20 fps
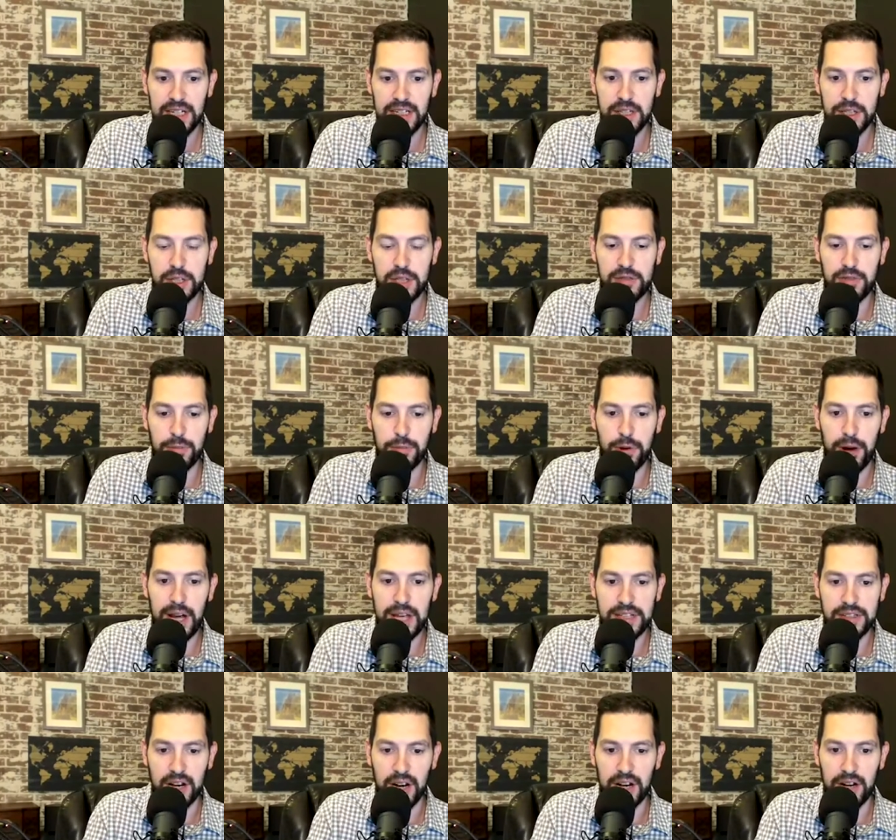This is from
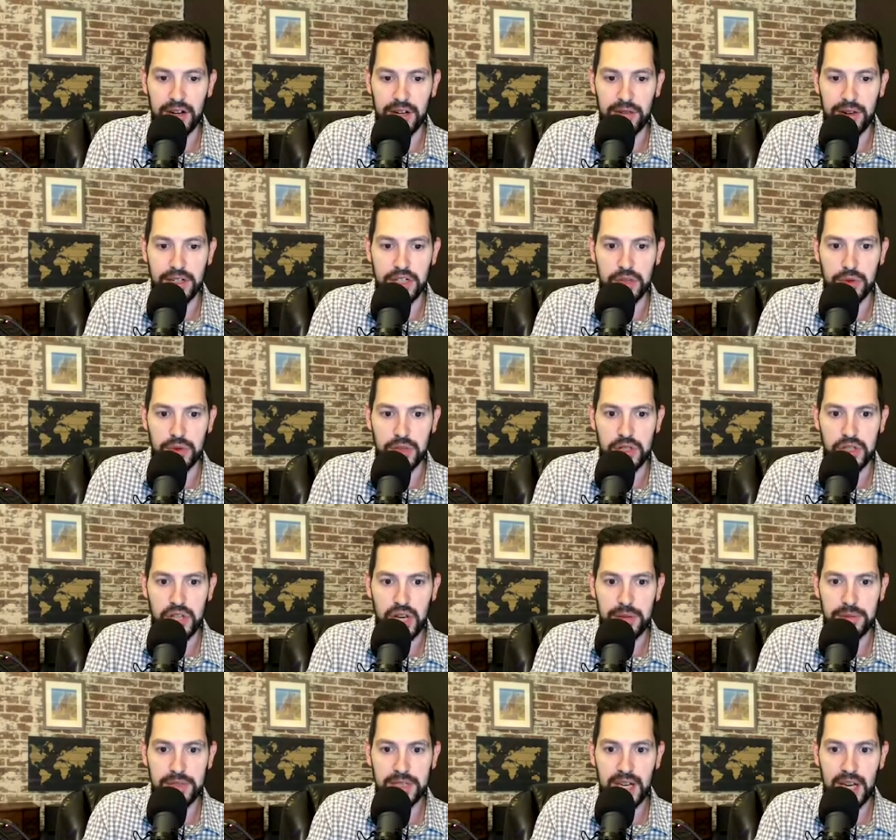Brian. Sorry, I already read the
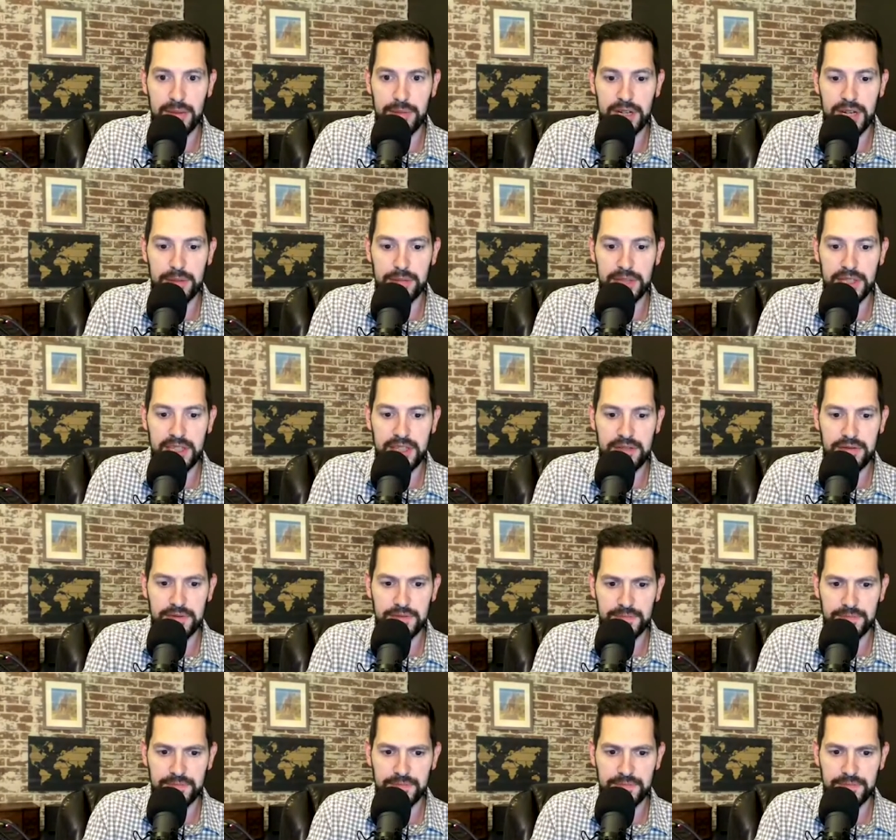James comment, I believe.